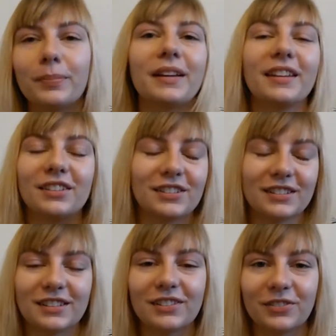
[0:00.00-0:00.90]
but it
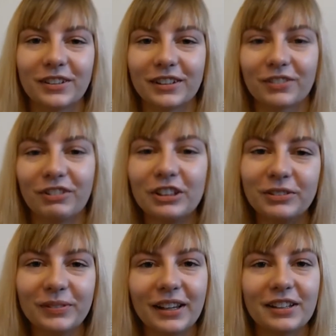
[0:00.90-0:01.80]
just didn't work for
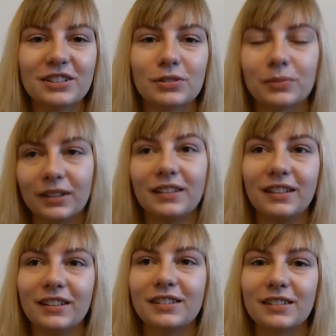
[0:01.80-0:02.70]
me. I just really
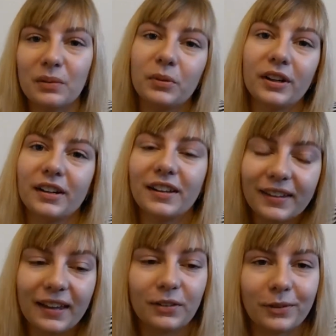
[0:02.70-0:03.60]
needed somewhere,
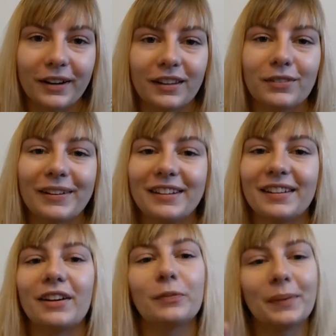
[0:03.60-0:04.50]
again, where I could write
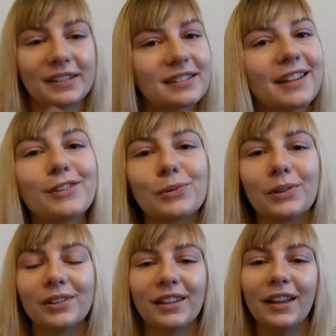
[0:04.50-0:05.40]
down my
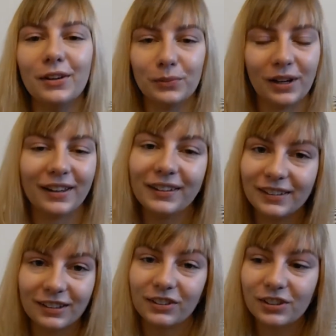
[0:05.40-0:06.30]
schedule and what I
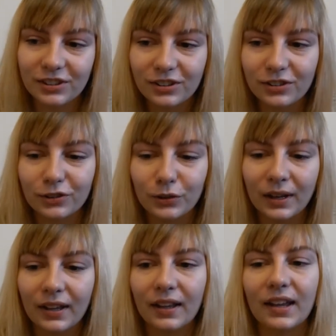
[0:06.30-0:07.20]
needed to do.
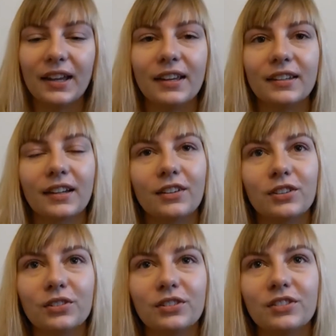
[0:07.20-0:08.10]
And I
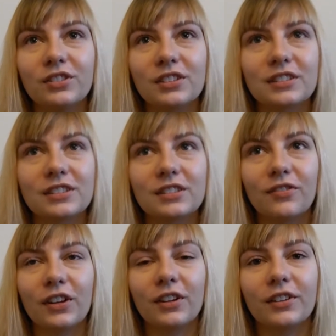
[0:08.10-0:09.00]
also just
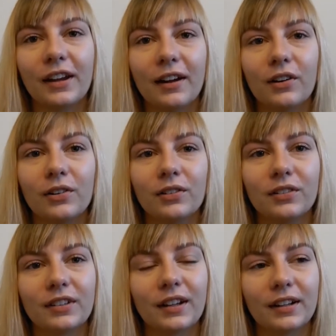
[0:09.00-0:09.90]
figured
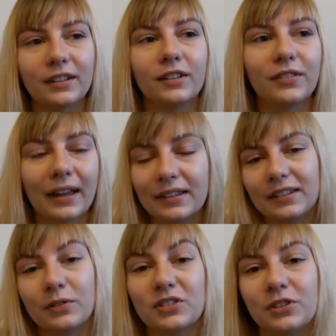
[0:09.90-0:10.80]
out kind of as I
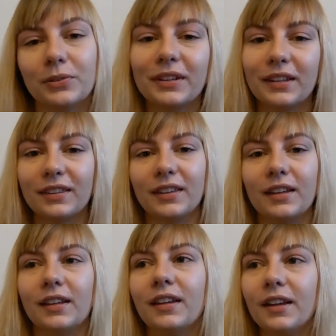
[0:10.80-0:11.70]
was doing it
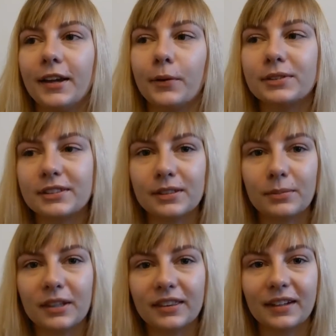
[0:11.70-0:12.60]
that it wasn't
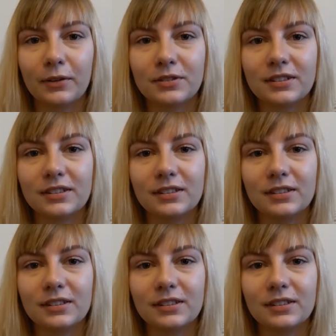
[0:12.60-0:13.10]
something that I was